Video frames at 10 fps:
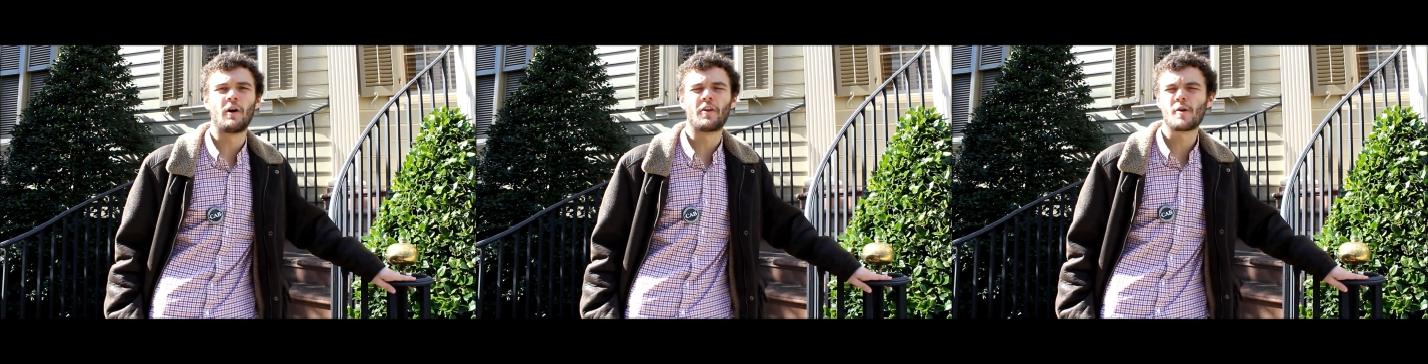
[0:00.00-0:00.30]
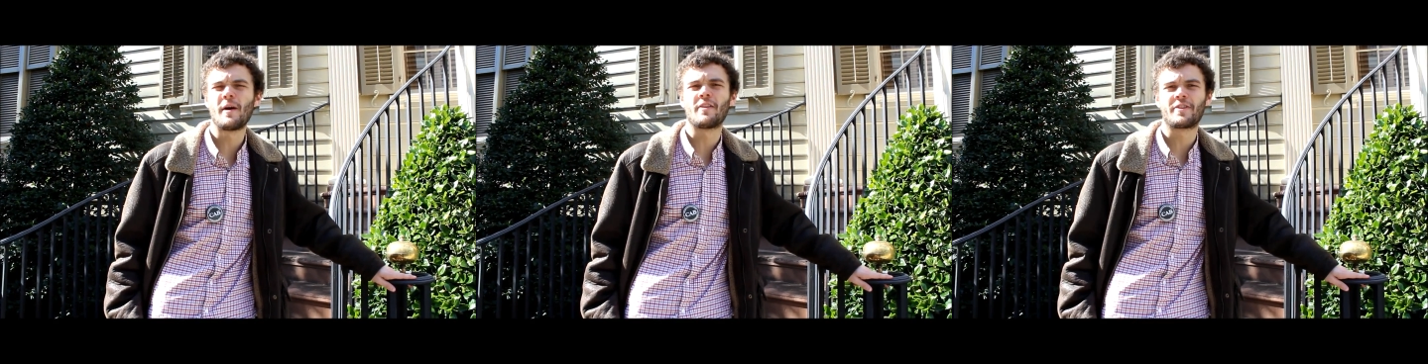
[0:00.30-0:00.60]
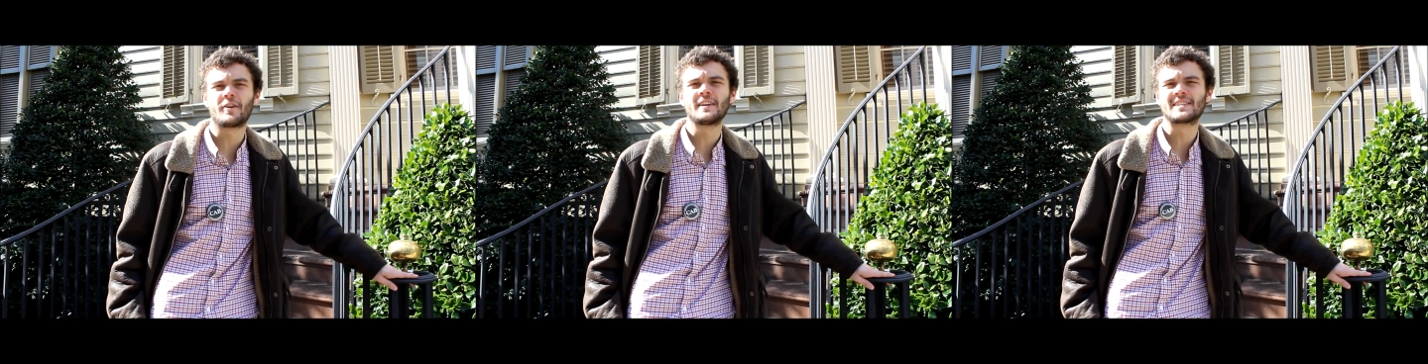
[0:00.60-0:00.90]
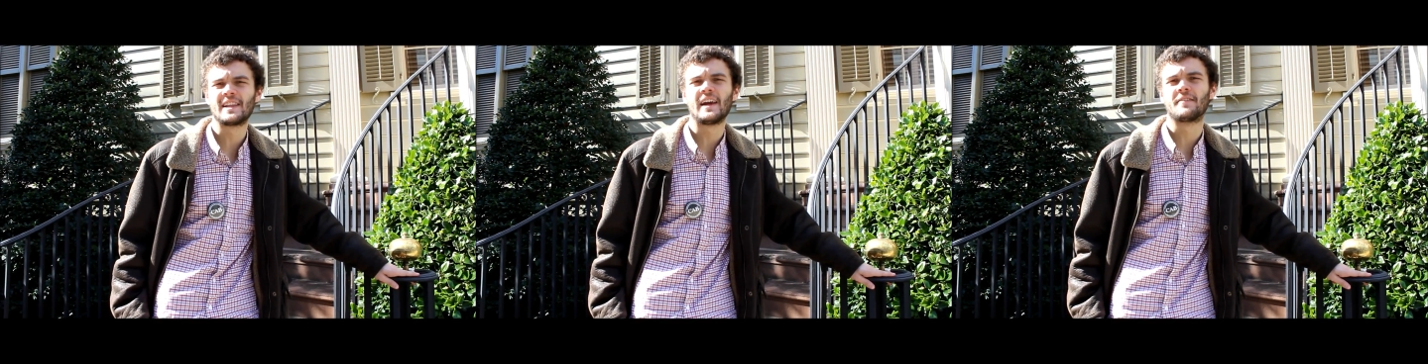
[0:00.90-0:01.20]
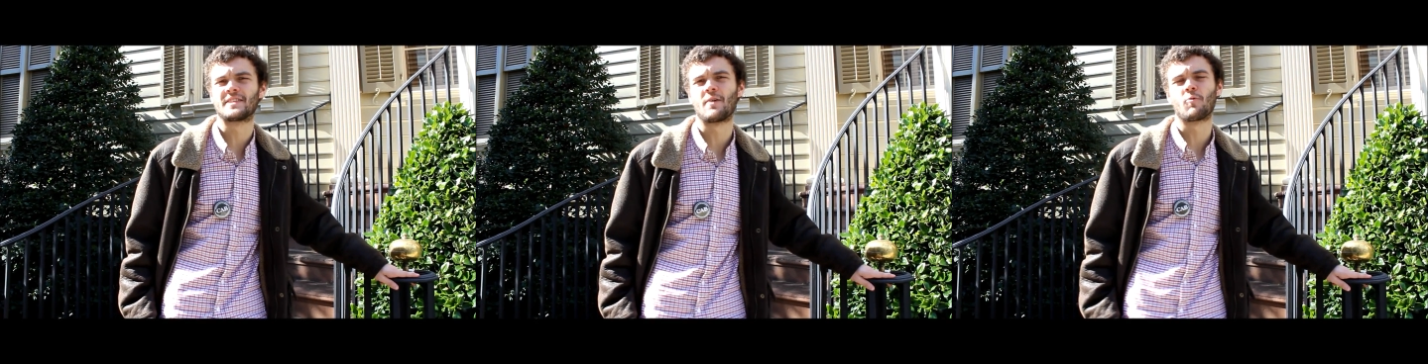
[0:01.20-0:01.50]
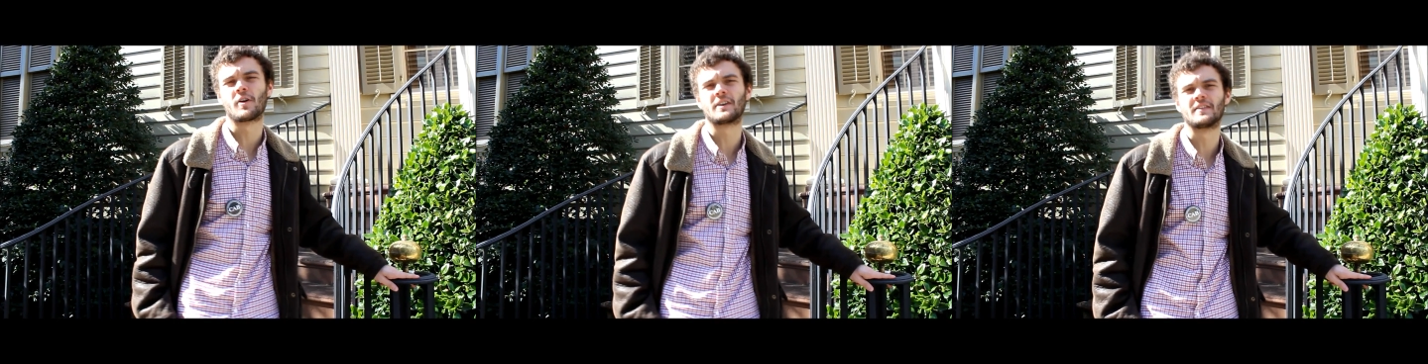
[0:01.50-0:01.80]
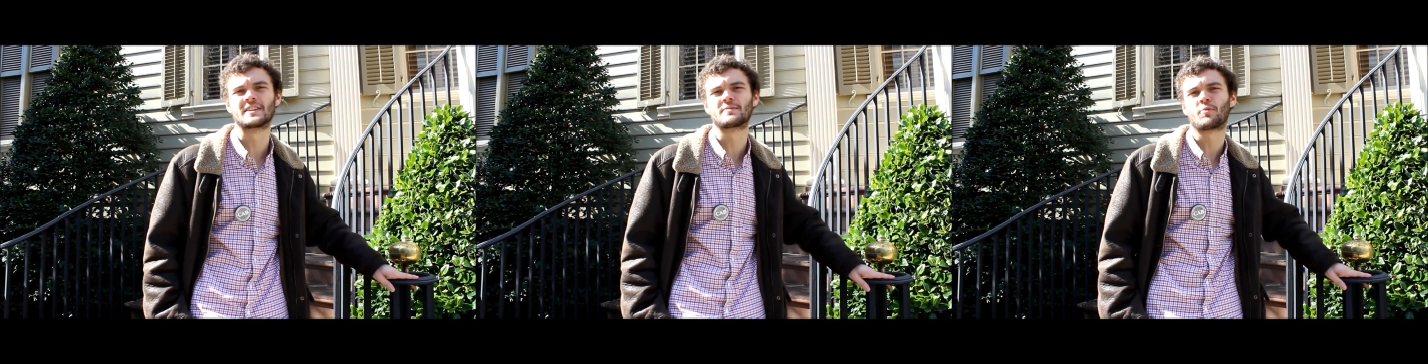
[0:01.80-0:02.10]
There are about 30 slaves that worked in
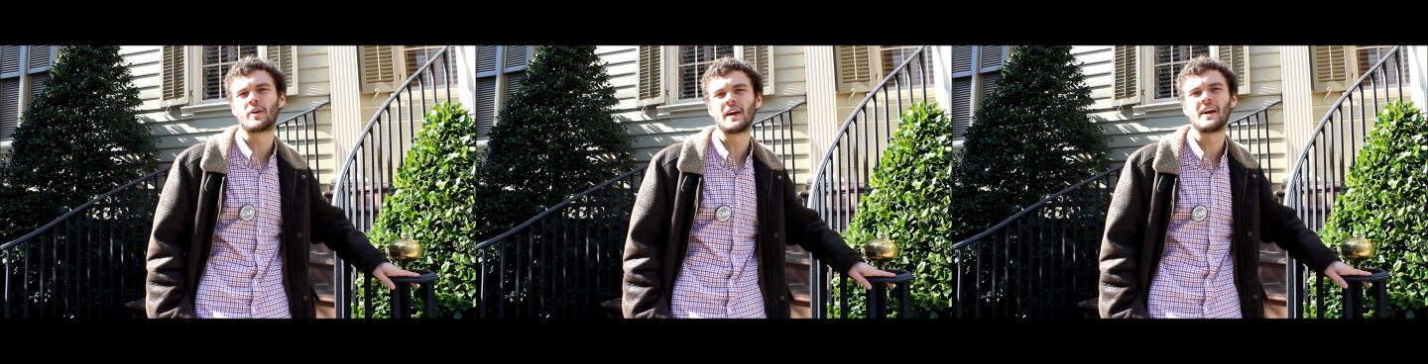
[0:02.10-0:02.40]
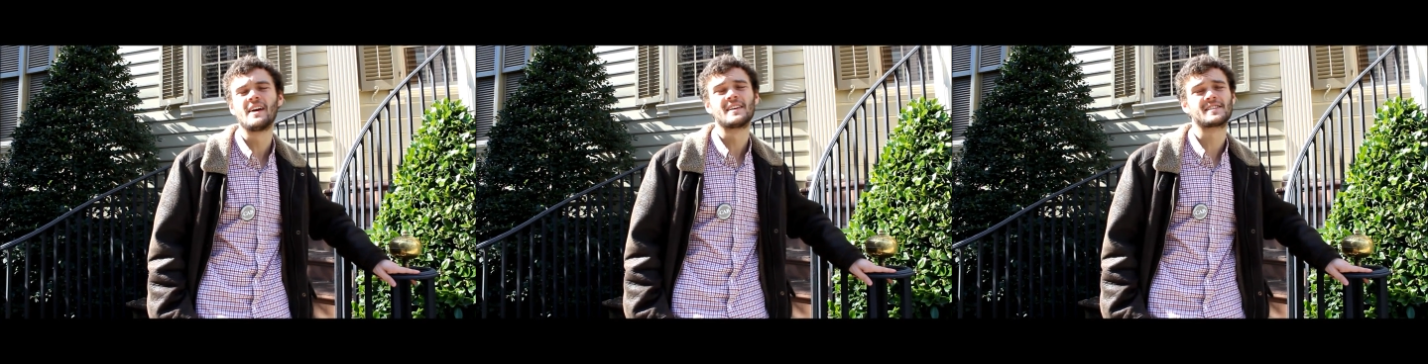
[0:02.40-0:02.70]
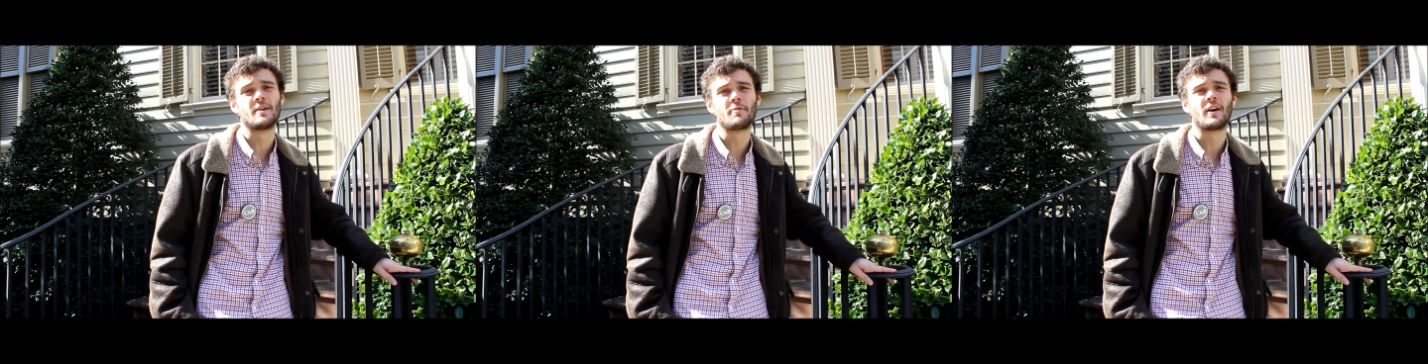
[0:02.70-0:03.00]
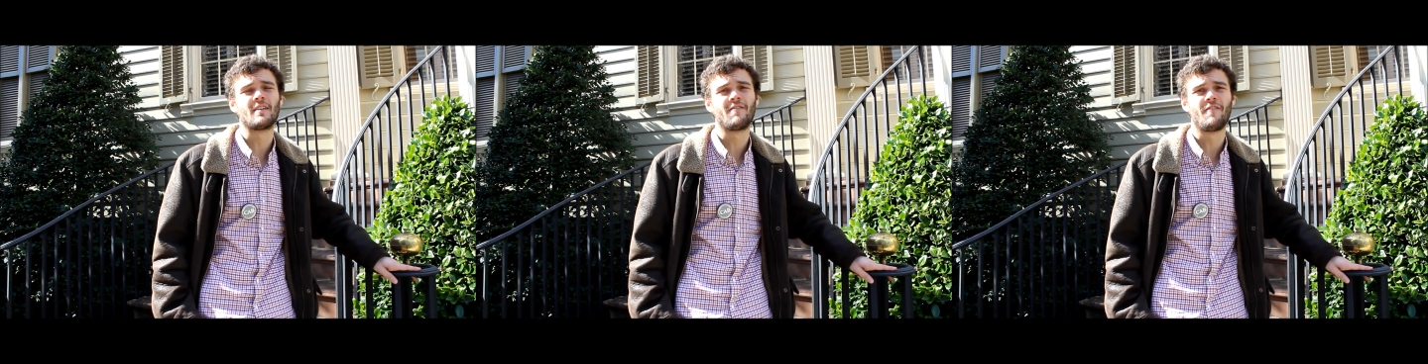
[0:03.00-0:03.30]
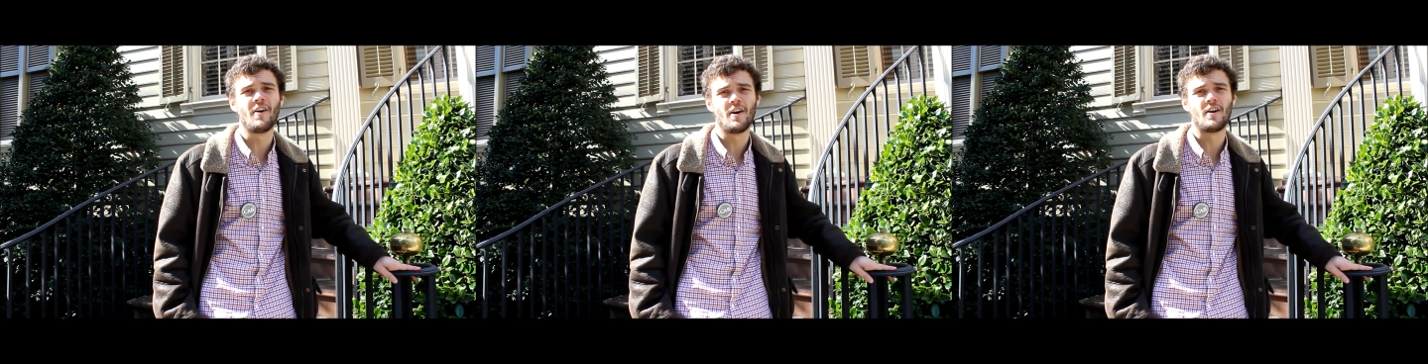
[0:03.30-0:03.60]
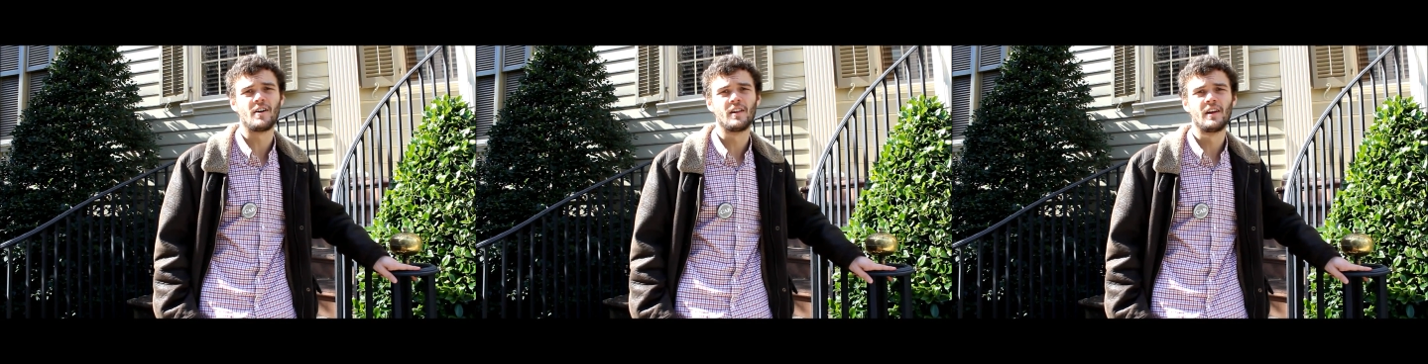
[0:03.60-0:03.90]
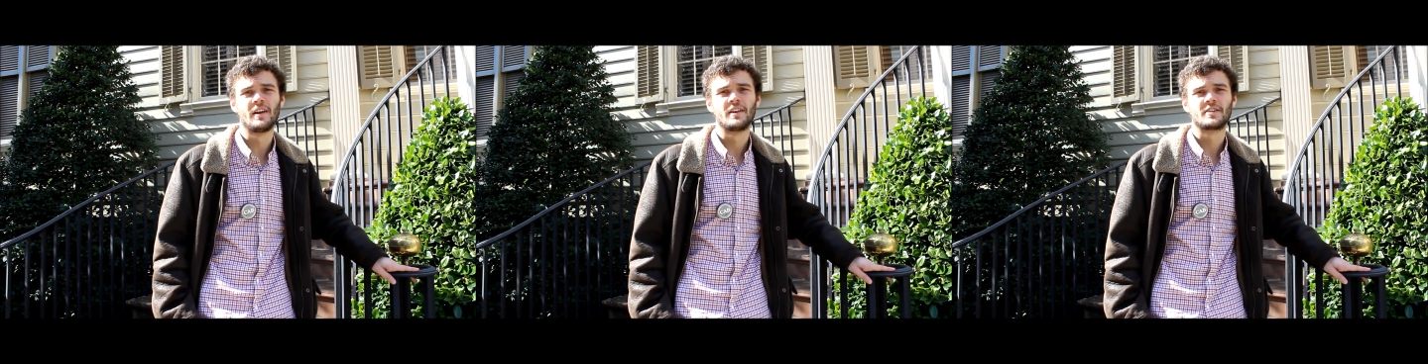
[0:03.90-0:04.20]
the spring, summer, and fall
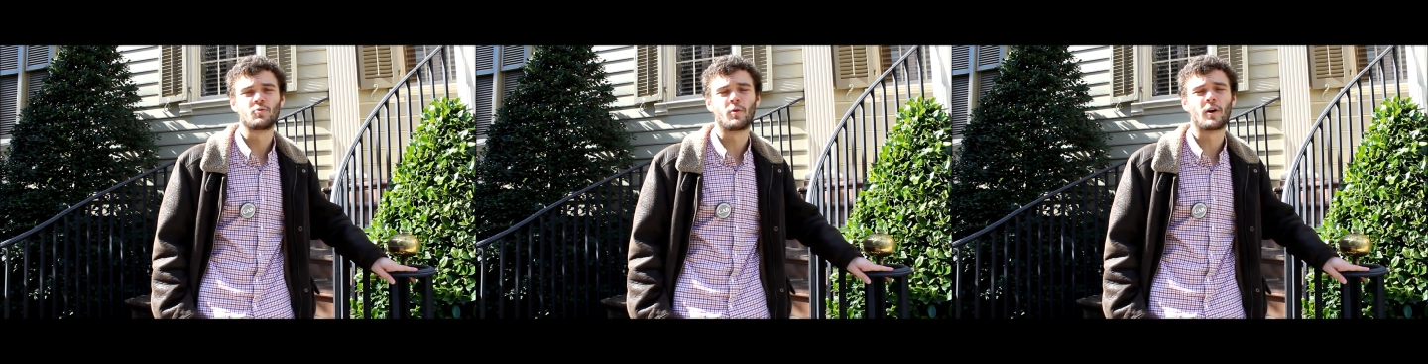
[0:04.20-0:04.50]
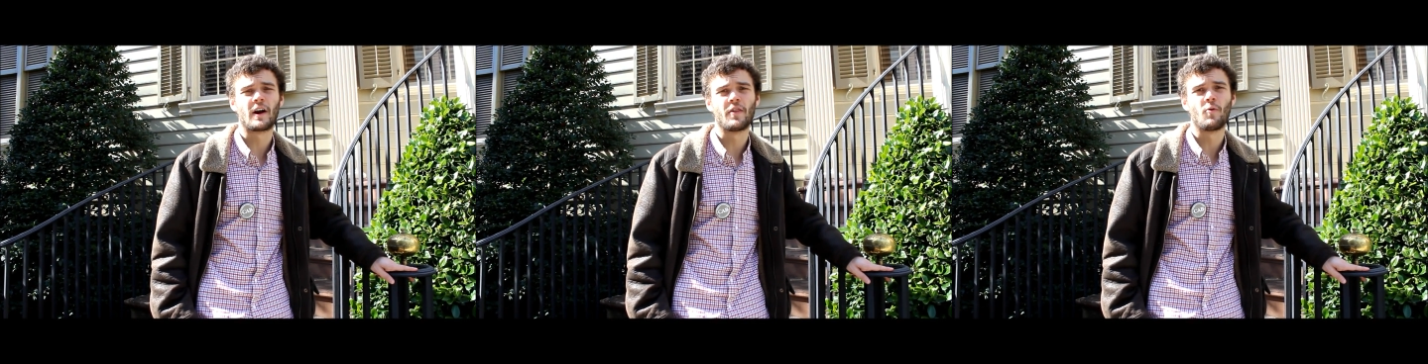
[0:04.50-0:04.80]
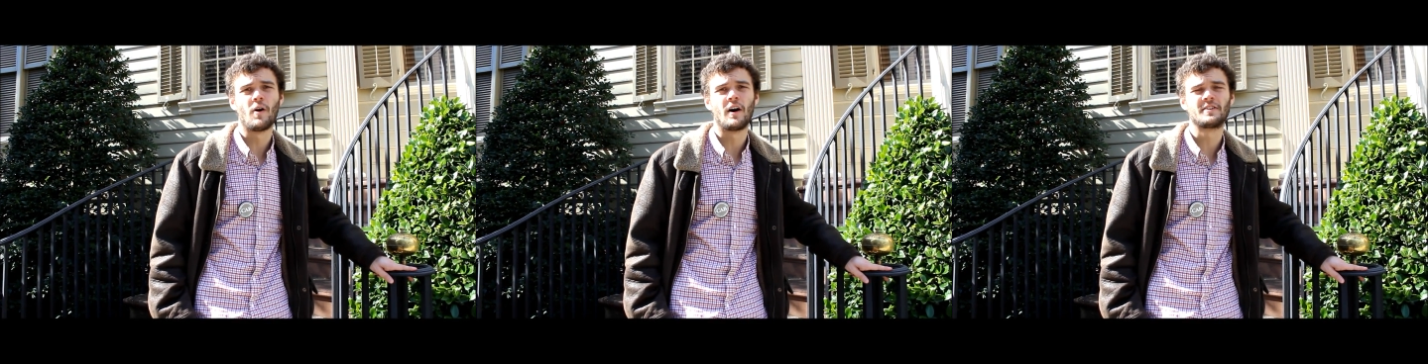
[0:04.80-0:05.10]
to work on the wall.